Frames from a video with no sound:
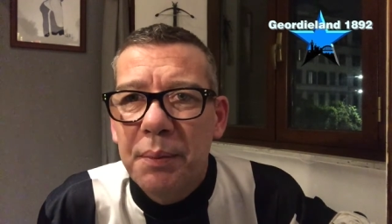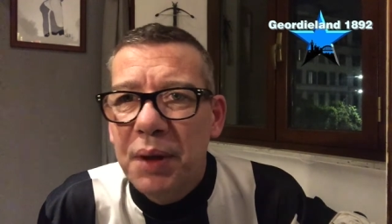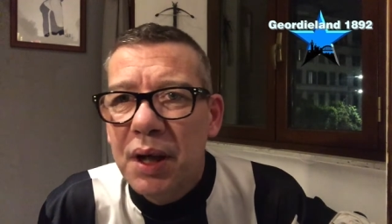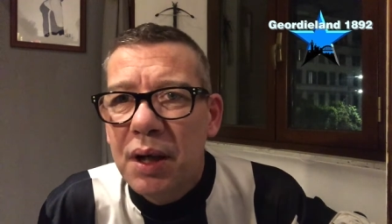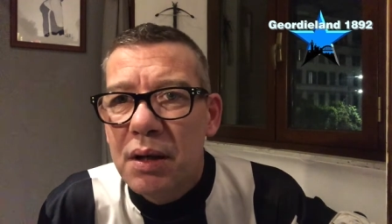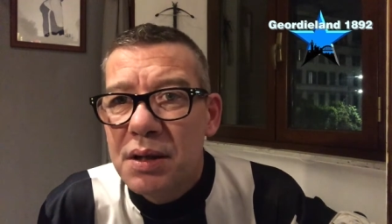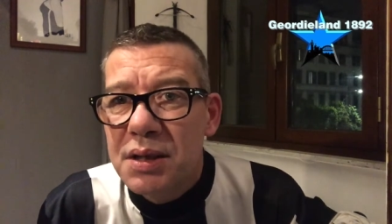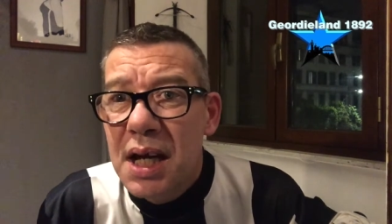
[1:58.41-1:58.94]

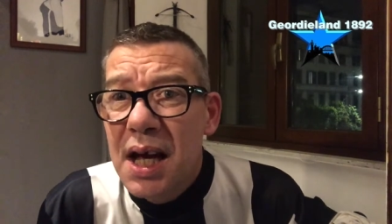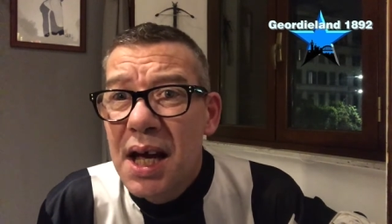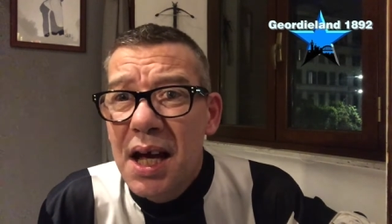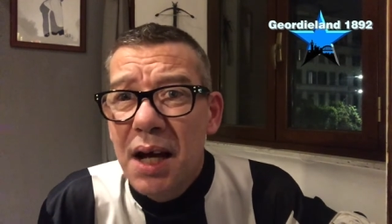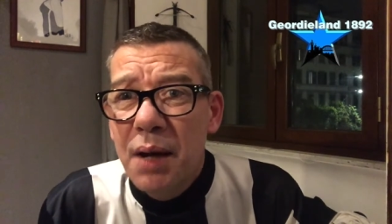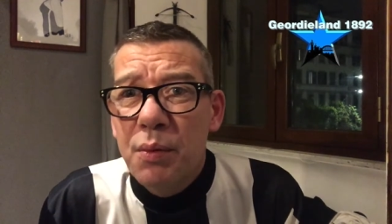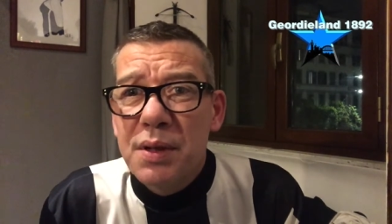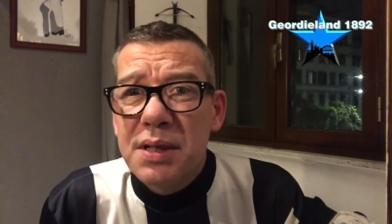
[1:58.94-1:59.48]
Because
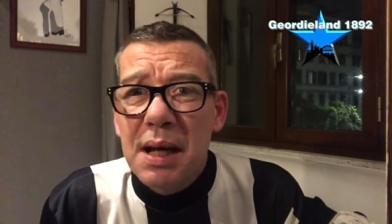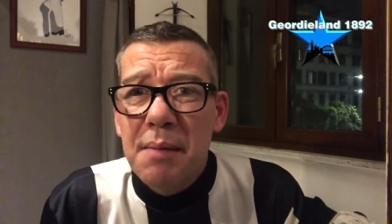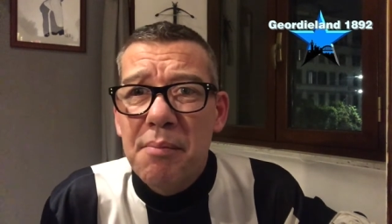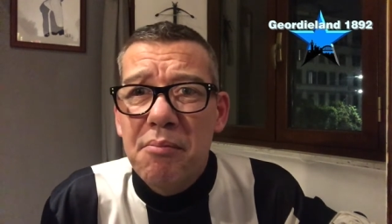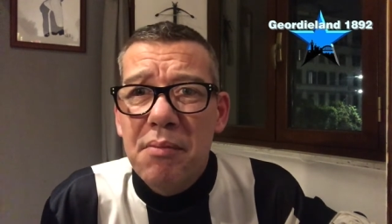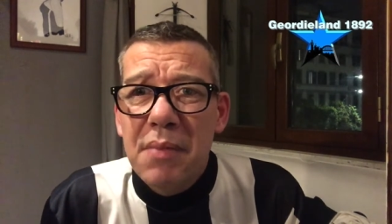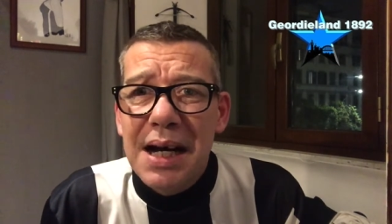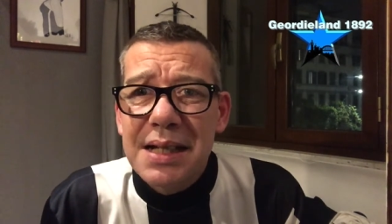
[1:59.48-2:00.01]
it was a
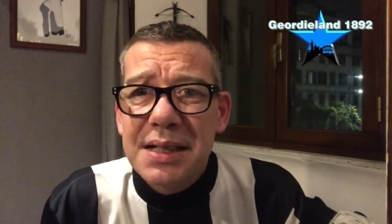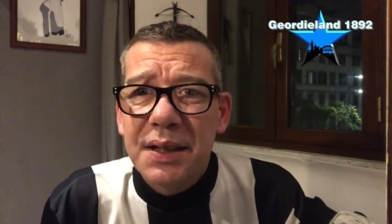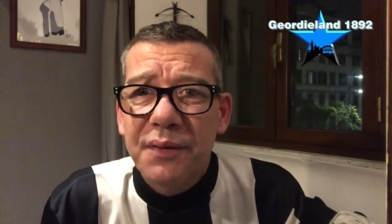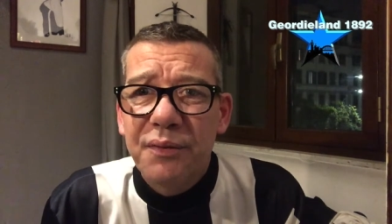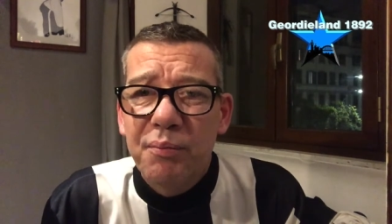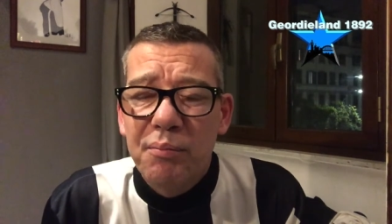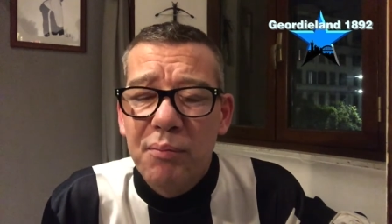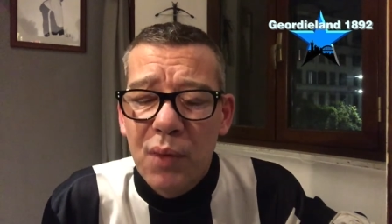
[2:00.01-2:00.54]

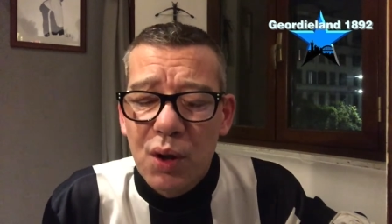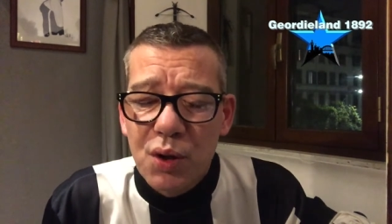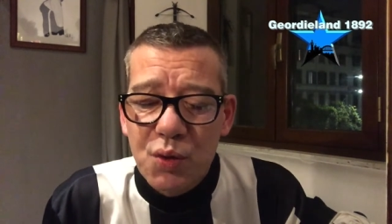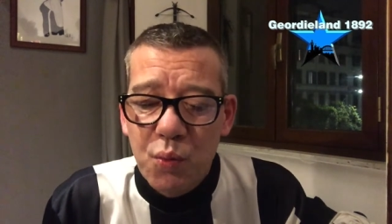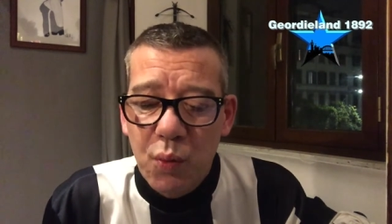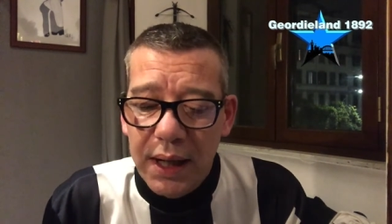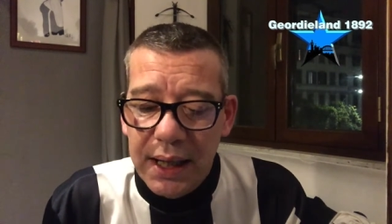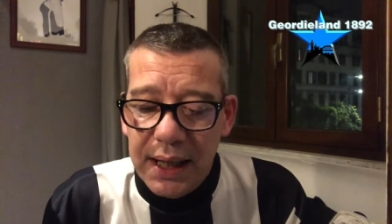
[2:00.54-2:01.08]
massive
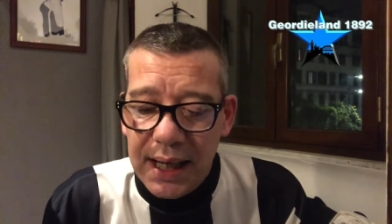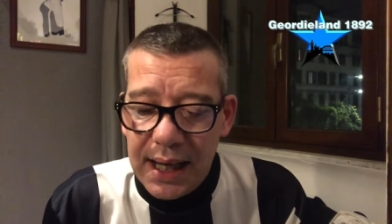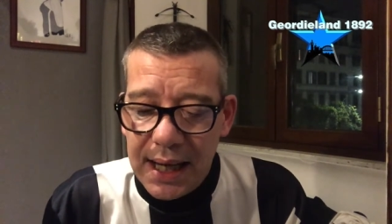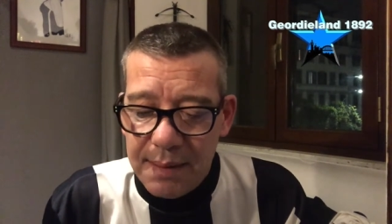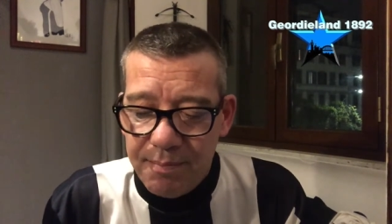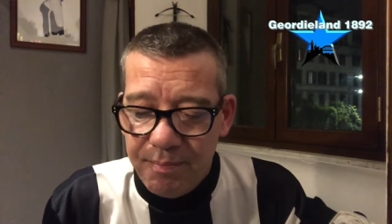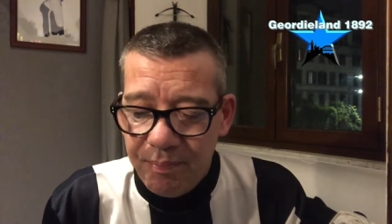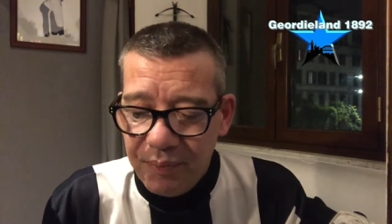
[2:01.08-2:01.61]
must-win
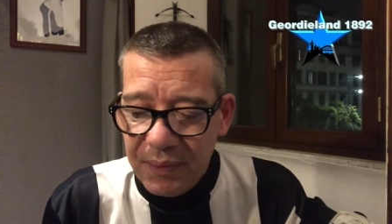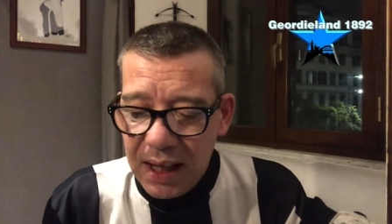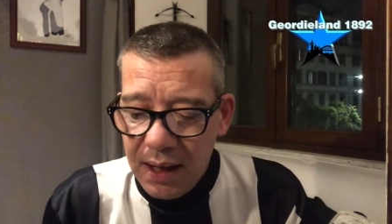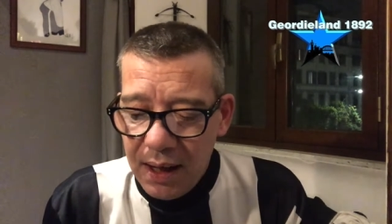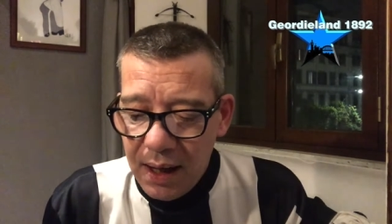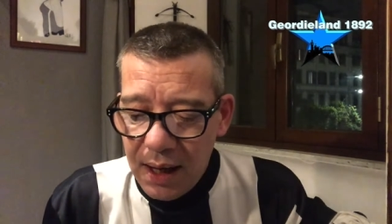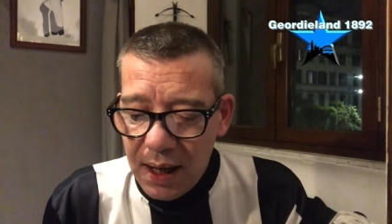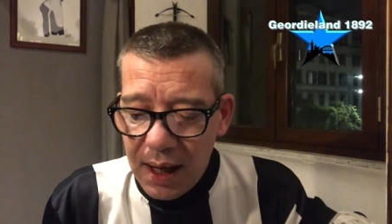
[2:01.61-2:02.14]
game.
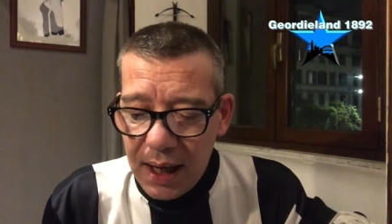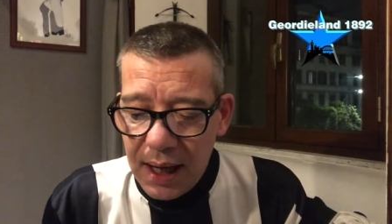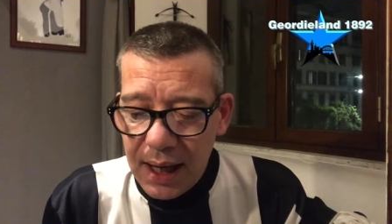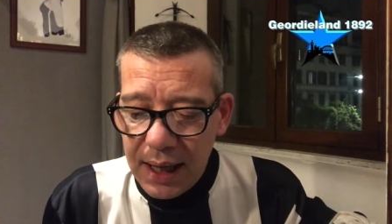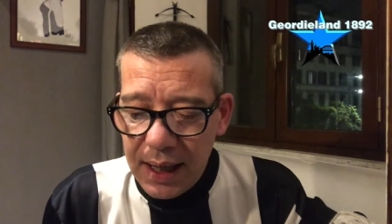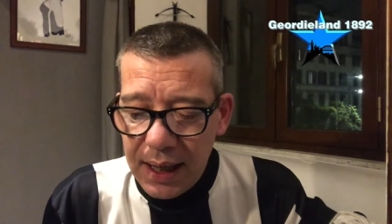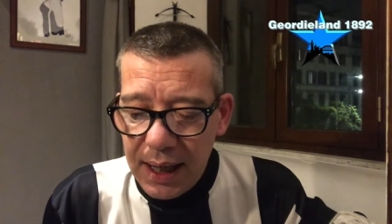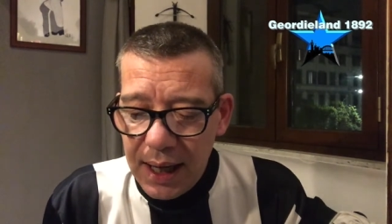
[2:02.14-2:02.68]

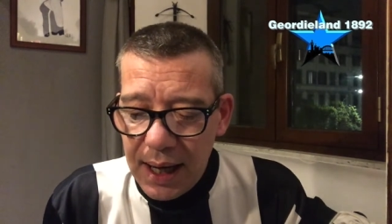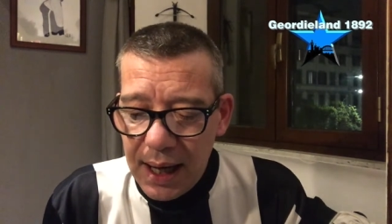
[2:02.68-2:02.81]
And